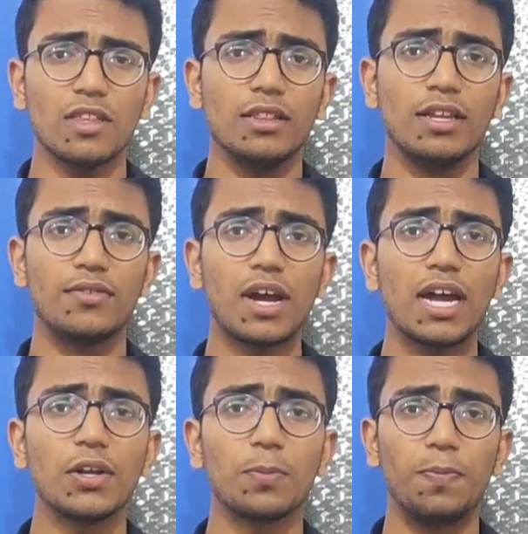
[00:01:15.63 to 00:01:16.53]
They
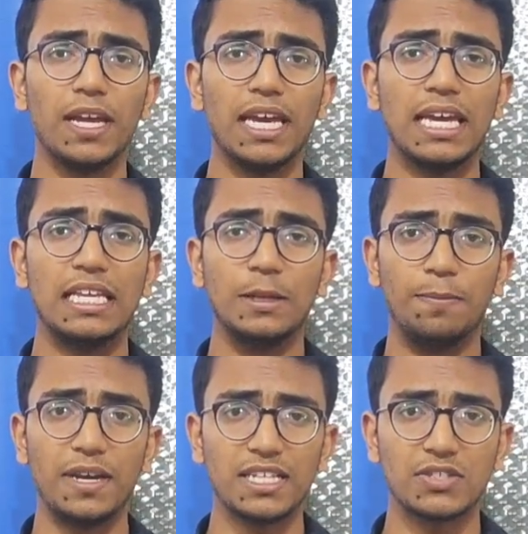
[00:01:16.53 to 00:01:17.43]
try to play in the
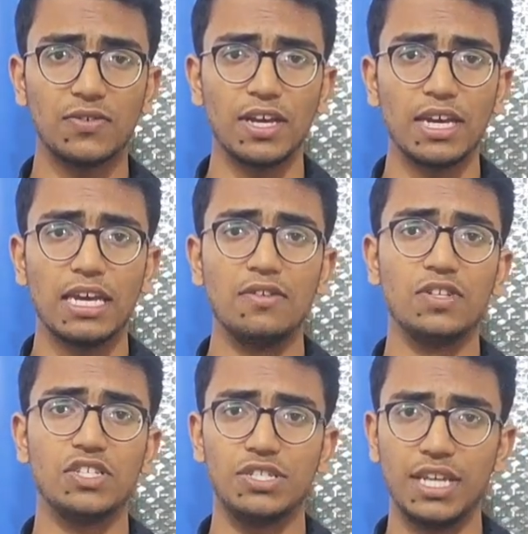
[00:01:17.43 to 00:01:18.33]
best way in
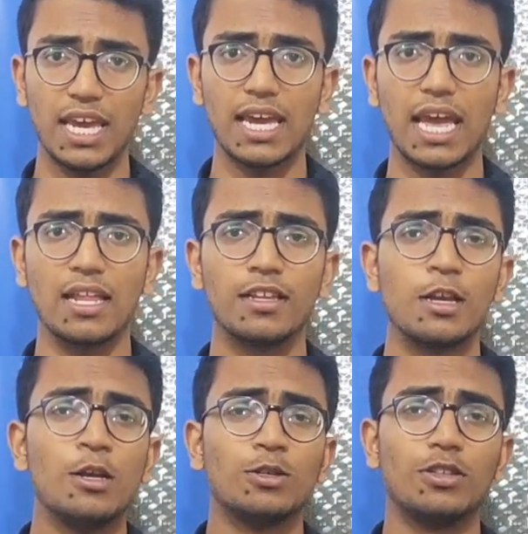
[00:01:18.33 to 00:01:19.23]
which they can
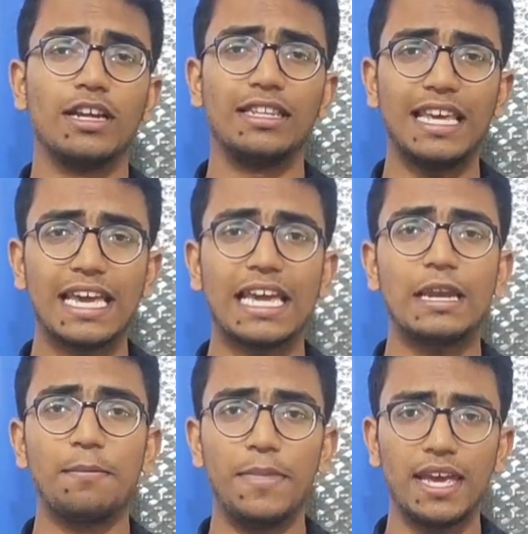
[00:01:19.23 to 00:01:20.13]
so that they
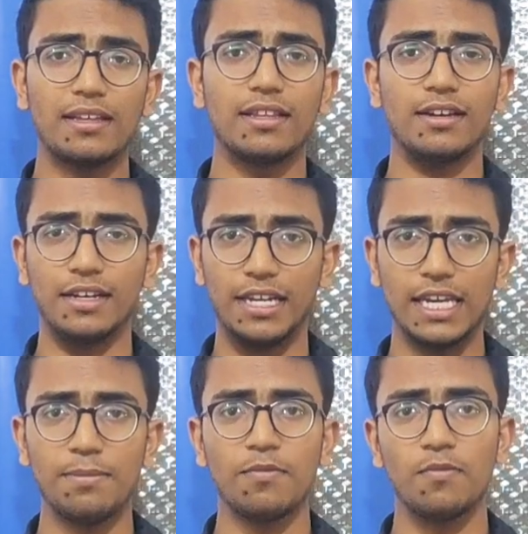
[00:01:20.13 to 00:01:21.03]
can make their
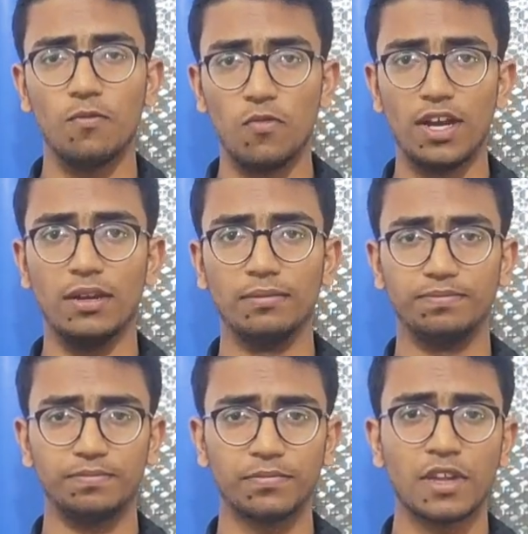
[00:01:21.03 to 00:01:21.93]
team win.
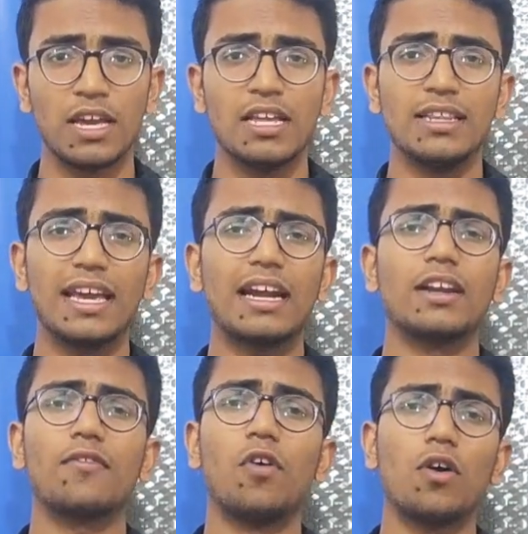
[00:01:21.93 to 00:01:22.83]
They
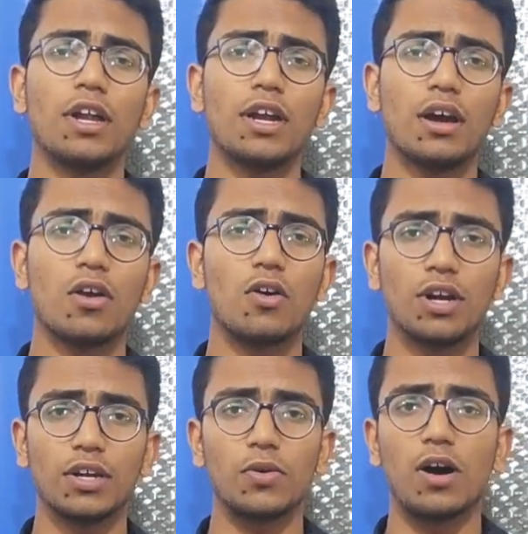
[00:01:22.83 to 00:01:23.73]
get awarded
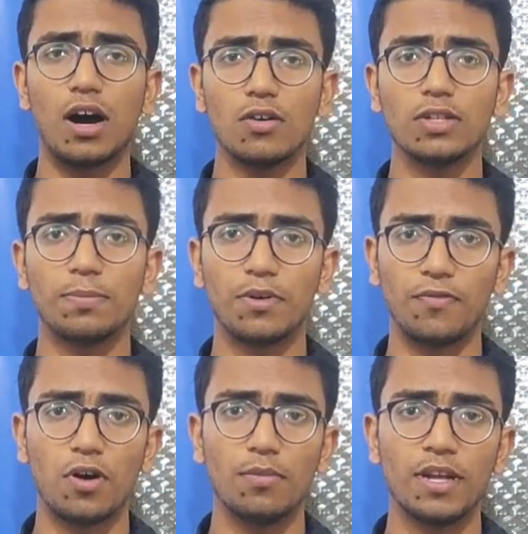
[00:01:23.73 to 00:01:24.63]
according to how they
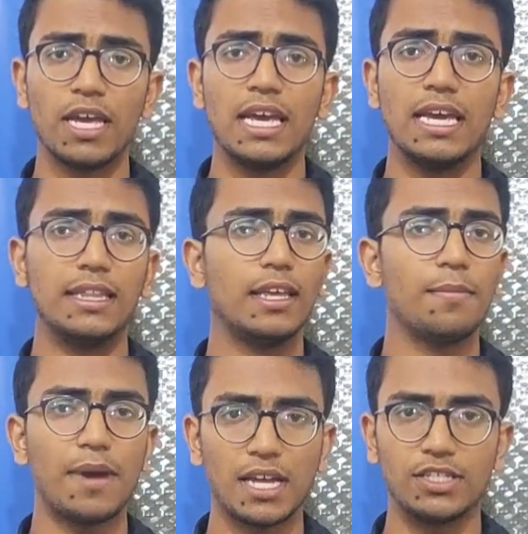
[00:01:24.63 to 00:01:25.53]
perform in their
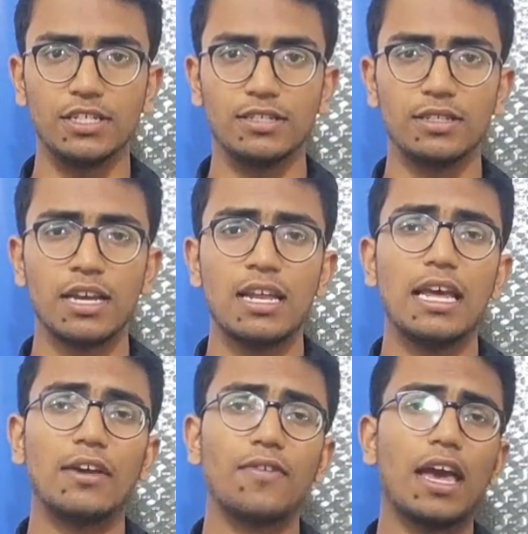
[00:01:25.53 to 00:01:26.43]
matches.
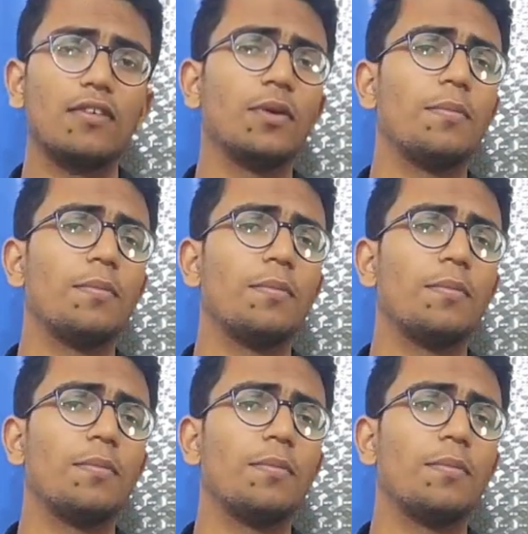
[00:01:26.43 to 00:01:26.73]
Like we have the